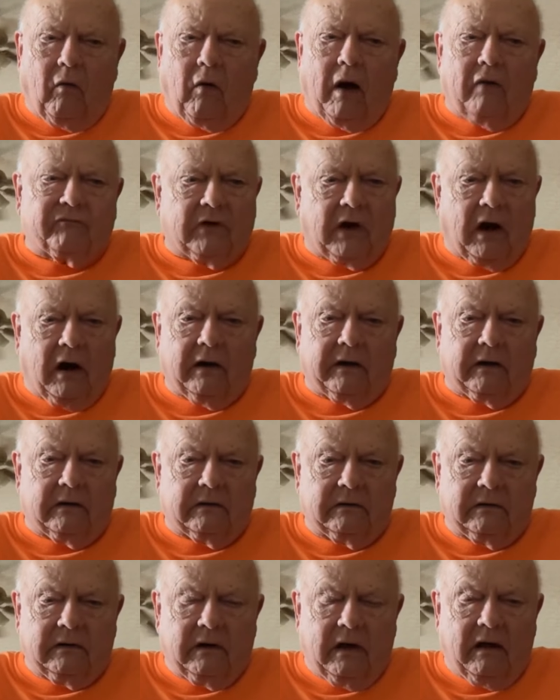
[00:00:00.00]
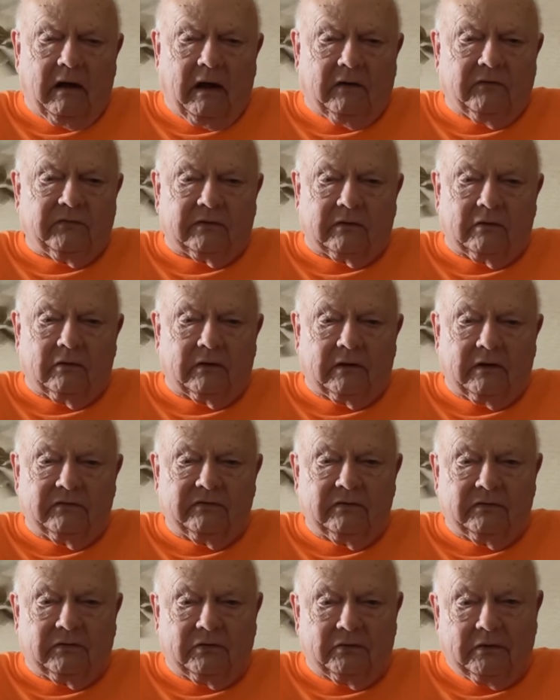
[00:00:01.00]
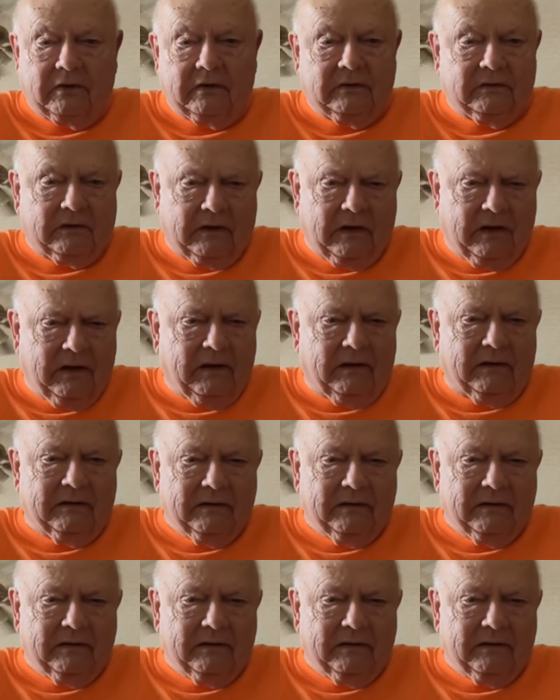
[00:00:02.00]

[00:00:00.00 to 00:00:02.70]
I've got it. Yeah, I still listen to it. Yeah,